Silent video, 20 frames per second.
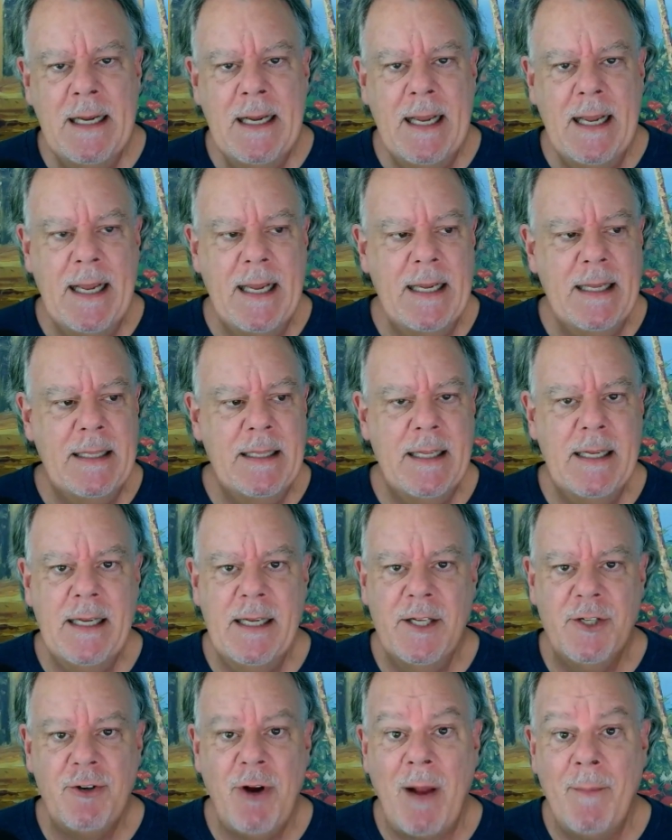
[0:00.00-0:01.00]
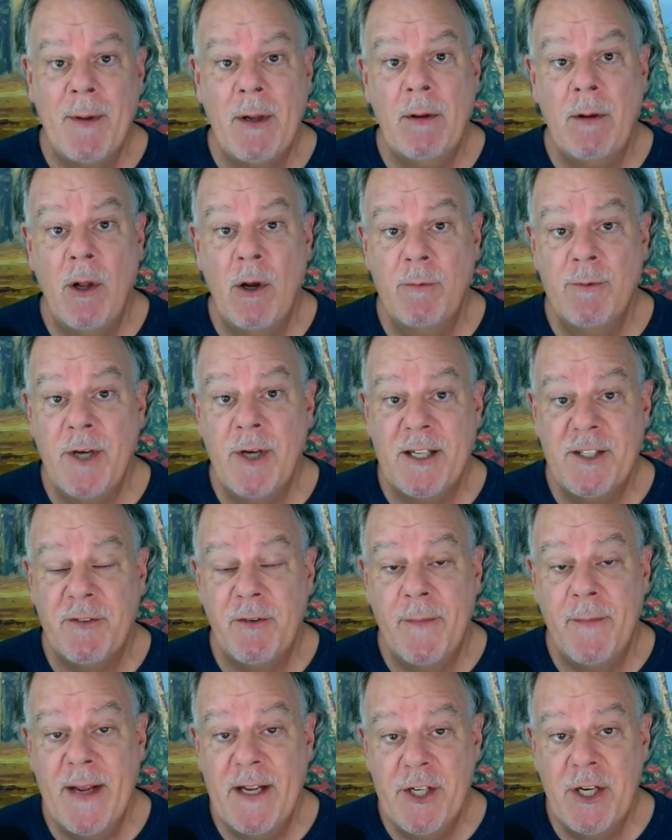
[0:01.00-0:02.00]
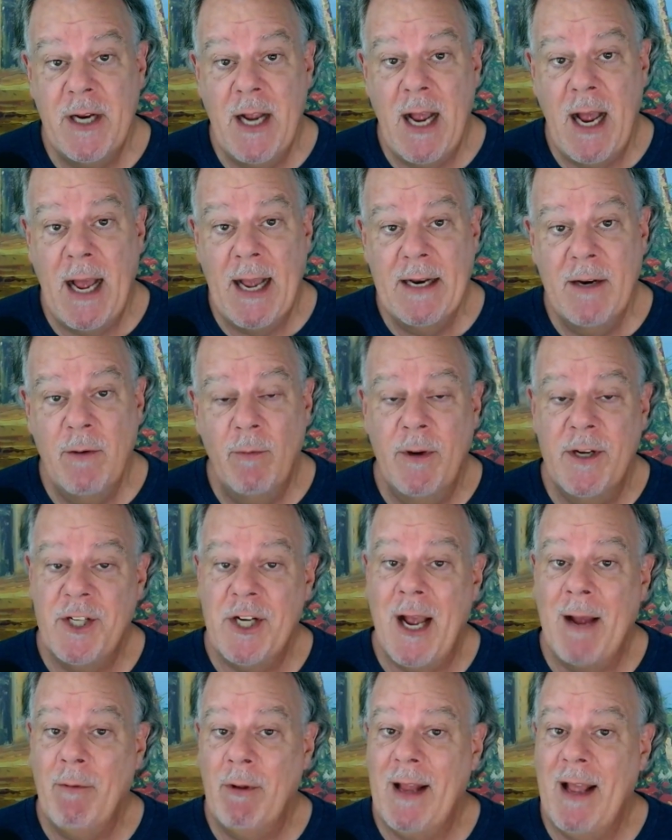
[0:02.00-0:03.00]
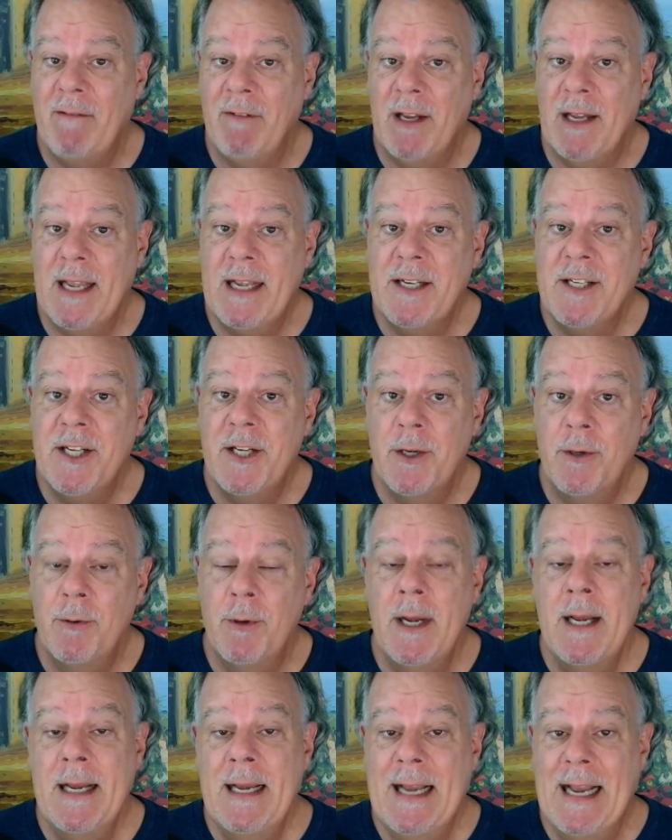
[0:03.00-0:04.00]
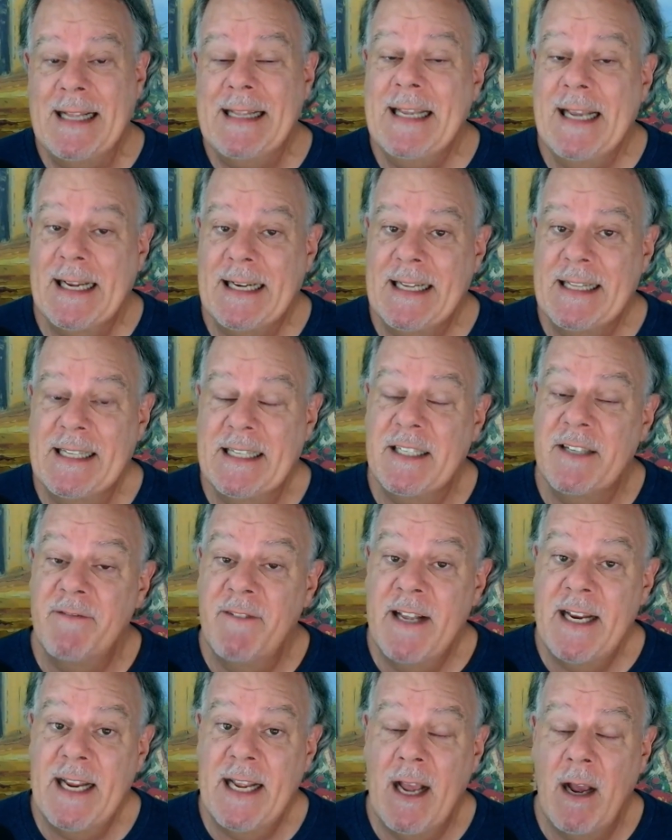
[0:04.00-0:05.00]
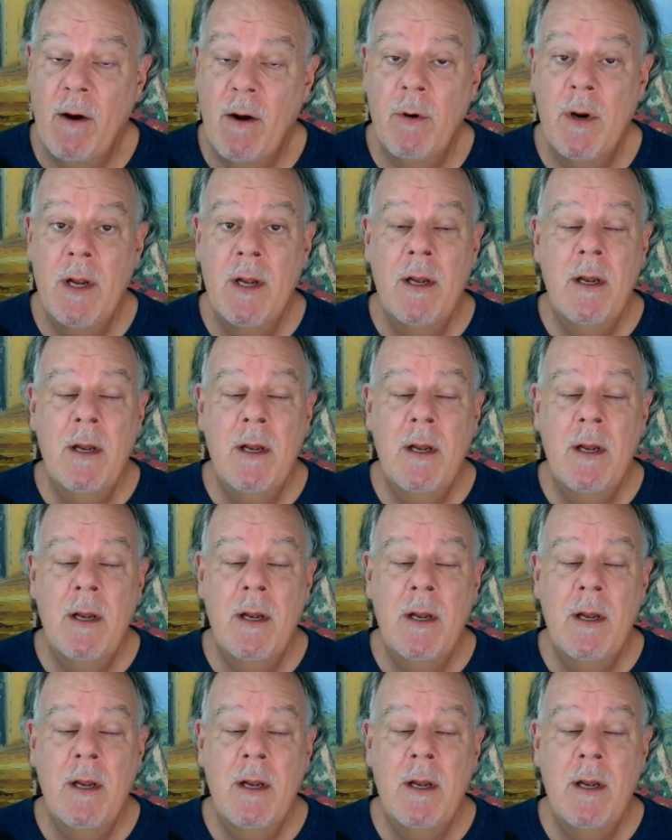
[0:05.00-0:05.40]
in the Tropical Home Transformation Guide, which I will have a link to at the end of this video.